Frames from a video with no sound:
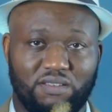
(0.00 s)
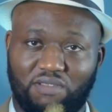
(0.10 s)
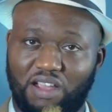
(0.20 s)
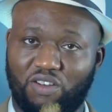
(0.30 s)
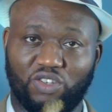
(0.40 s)

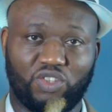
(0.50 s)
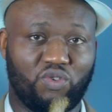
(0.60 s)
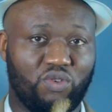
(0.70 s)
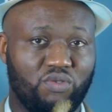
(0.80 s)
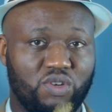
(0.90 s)
you can't
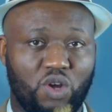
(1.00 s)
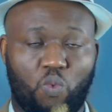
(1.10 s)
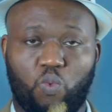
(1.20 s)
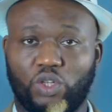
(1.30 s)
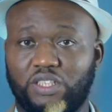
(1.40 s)
control
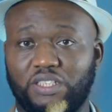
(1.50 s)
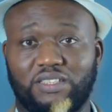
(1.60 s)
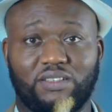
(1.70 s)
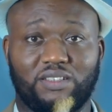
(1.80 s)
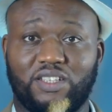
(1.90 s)
what
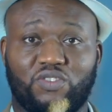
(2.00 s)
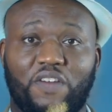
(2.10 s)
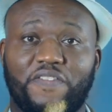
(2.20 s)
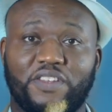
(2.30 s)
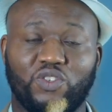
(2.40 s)
the
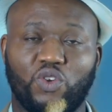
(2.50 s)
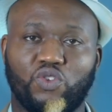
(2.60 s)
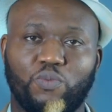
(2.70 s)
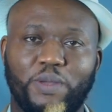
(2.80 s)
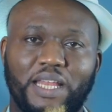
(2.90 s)
traffic is going
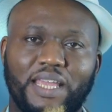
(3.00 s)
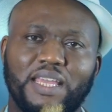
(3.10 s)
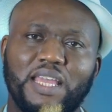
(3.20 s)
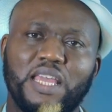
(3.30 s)
to be like.